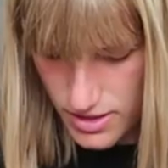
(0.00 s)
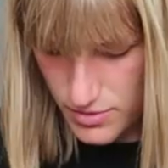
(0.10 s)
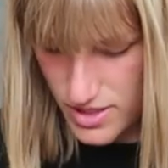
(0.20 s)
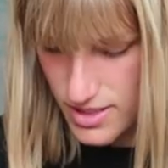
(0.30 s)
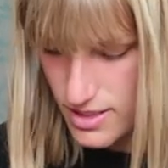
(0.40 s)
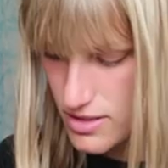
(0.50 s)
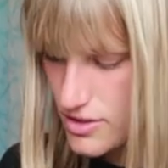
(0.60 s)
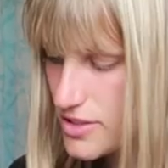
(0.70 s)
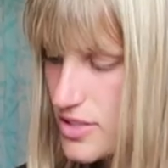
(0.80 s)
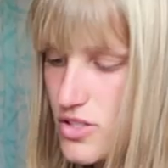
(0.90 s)
some
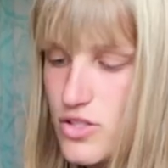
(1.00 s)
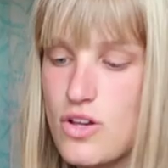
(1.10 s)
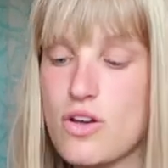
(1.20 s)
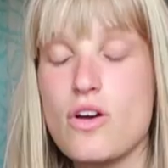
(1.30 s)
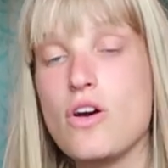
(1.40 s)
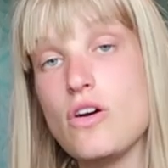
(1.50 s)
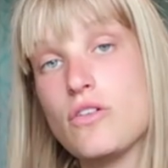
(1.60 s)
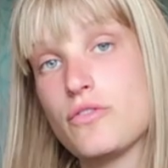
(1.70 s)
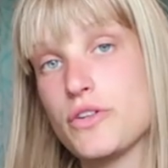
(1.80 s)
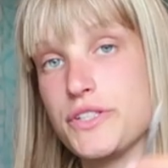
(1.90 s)
scissors
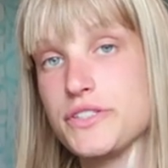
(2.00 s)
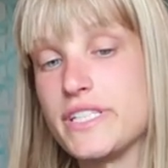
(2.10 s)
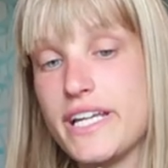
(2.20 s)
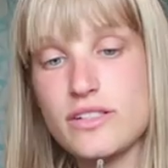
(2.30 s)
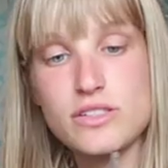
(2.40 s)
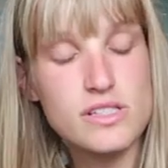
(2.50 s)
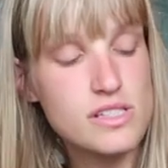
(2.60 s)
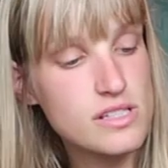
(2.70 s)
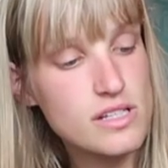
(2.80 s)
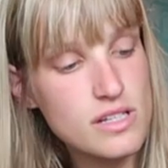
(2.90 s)
for your
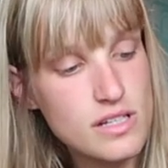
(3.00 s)
nails.